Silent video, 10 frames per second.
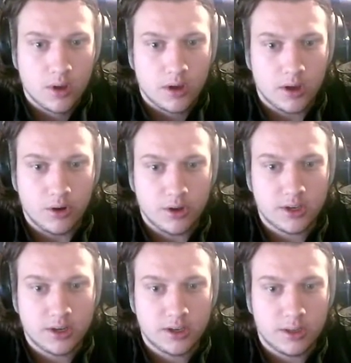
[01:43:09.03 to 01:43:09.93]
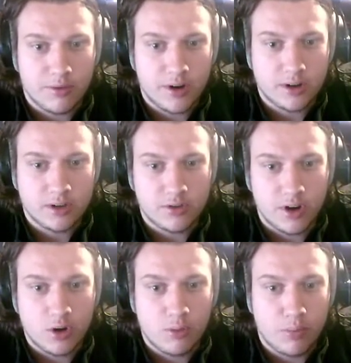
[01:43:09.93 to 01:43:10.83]
Cannot assign the type of RT
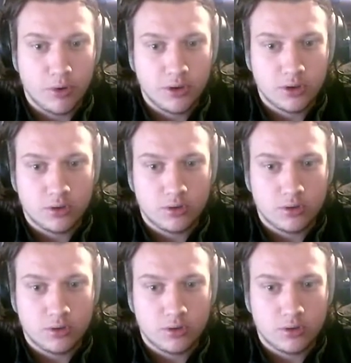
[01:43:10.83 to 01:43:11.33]
triangle pointer